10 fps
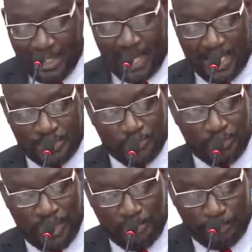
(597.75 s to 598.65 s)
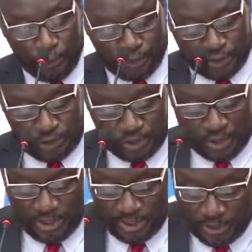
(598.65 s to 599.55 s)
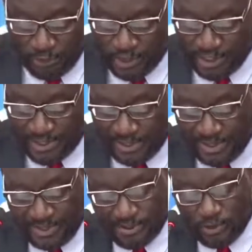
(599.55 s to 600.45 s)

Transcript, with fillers: as we approach the rainy season.